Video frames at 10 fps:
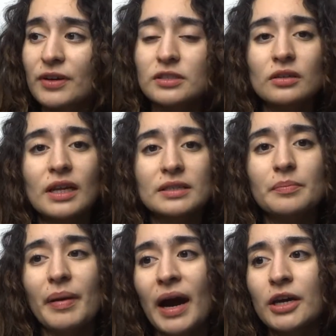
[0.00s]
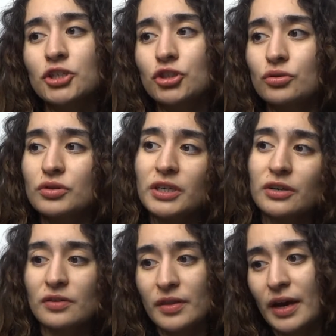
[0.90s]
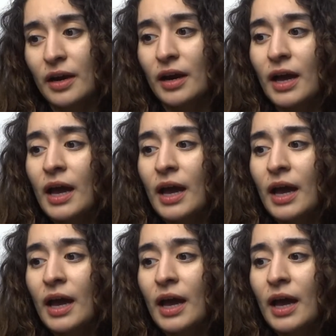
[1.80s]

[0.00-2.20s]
I still like to buy shoes here and there.